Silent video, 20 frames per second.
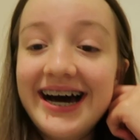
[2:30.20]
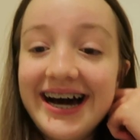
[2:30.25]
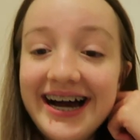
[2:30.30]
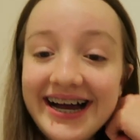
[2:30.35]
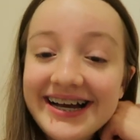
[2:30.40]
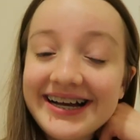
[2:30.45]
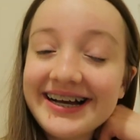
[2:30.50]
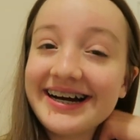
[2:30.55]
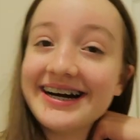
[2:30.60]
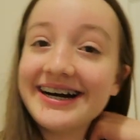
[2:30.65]

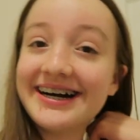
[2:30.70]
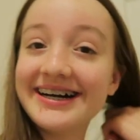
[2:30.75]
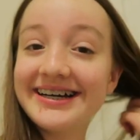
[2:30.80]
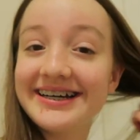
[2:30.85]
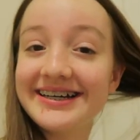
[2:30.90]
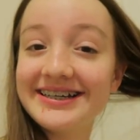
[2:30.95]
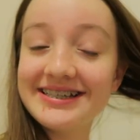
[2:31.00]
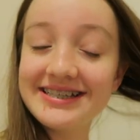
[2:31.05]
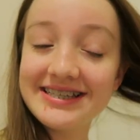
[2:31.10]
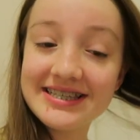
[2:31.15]
Hi
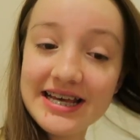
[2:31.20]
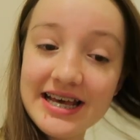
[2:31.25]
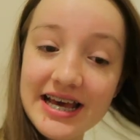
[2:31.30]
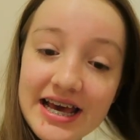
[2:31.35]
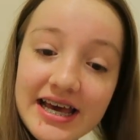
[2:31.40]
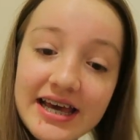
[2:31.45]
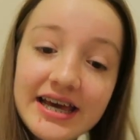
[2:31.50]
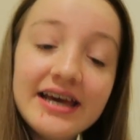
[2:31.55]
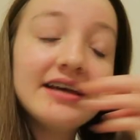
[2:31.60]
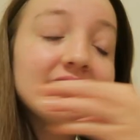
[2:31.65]
guys,
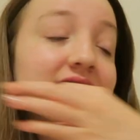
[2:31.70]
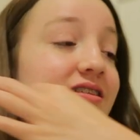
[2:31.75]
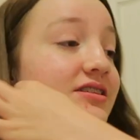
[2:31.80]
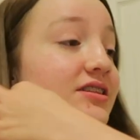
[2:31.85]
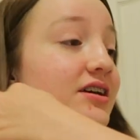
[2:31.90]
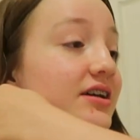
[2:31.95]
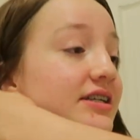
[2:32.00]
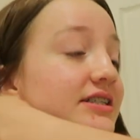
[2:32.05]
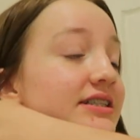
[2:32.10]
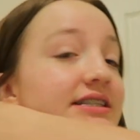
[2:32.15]
it's
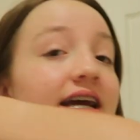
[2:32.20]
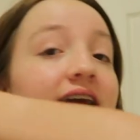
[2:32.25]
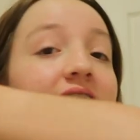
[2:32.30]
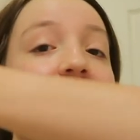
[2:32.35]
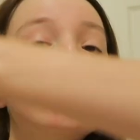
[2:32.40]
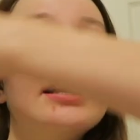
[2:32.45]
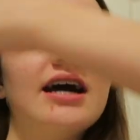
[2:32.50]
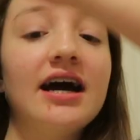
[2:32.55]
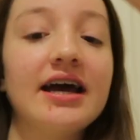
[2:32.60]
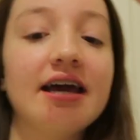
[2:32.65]
Thursday
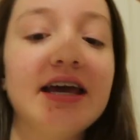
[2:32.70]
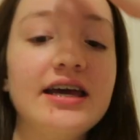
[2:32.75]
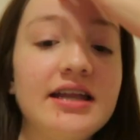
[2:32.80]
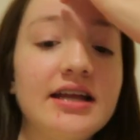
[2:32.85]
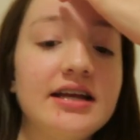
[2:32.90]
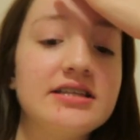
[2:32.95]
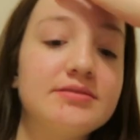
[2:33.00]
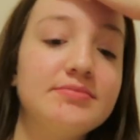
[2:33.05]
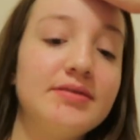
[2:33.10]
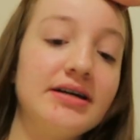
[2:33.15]
night,
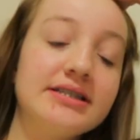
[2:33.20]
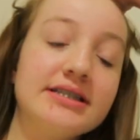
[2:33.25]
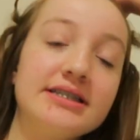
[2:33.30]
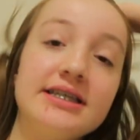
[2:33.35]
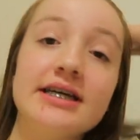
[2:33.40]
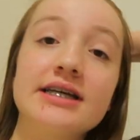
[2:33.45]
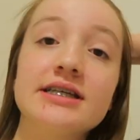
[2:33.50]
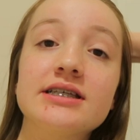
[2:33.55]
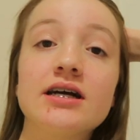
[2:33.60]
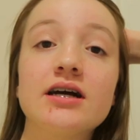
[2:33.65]
it's about
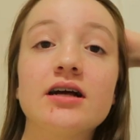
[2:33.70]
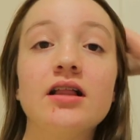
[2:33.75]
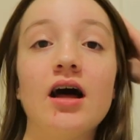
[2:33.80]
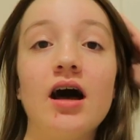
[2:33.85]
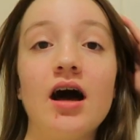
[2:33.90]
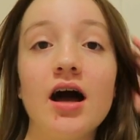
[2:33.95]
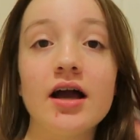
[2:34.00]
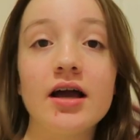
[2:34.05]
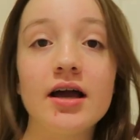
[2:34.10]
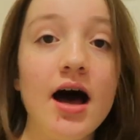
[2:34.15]
6
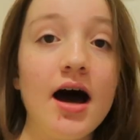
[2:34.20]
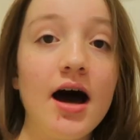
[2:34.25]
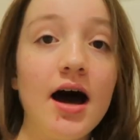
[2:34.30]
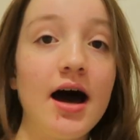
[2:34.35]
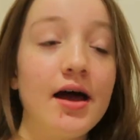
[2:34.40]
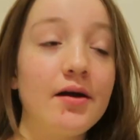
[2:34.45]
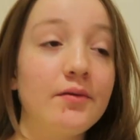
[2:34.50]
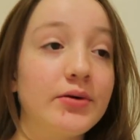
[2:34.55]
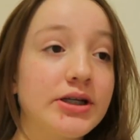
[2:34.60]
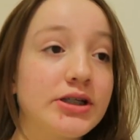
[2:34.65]
o'clock.
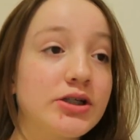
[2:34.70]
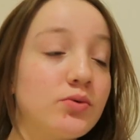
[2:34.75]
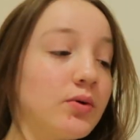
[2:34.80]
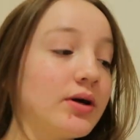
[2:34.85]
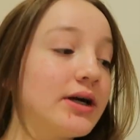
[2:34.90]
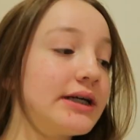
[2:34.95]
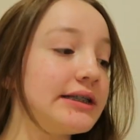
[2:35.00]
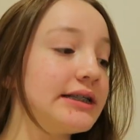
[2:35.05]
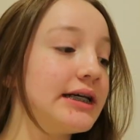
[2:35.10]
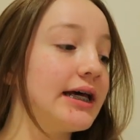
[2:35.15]
I went to
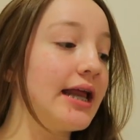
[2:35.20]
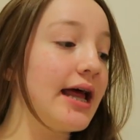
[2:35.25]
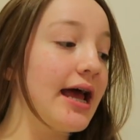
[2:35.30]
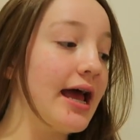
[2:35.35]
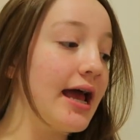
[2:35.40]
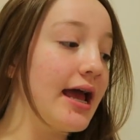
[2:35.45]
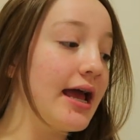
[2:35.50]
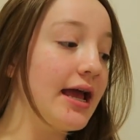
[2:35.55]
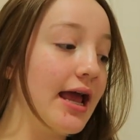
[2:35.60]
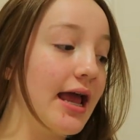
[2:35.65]
work
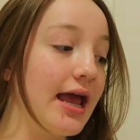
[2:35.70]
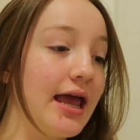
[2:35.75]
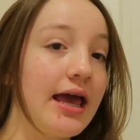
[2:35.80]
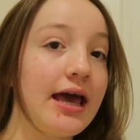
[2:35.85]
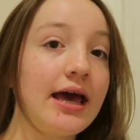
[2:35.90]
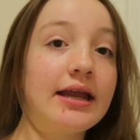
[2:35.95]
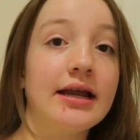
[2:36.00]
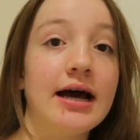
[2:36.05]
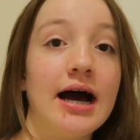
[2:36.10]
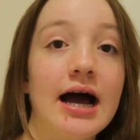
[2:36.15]
today
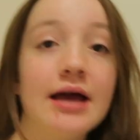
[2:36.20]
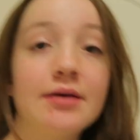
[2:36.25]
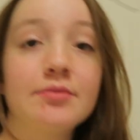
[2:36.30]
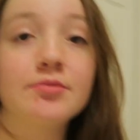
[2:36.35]
and I